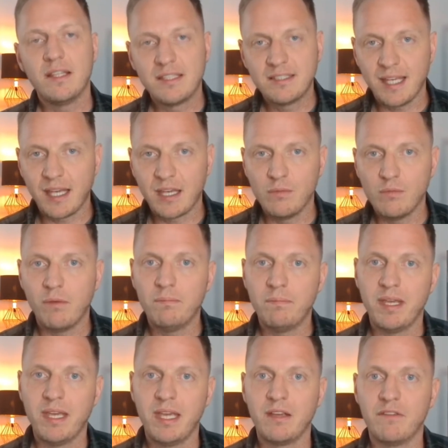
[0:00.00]
the second
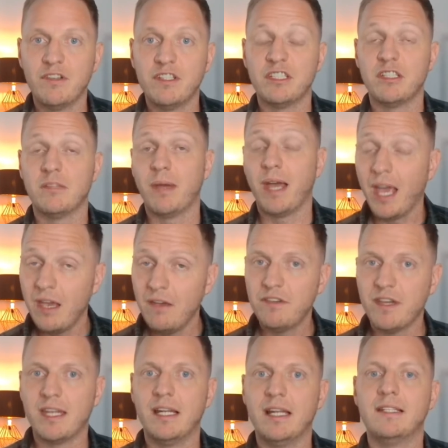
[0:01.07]
one being visitor
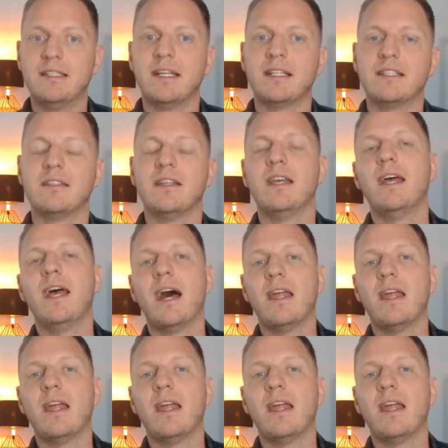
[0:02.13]
behavior analytics,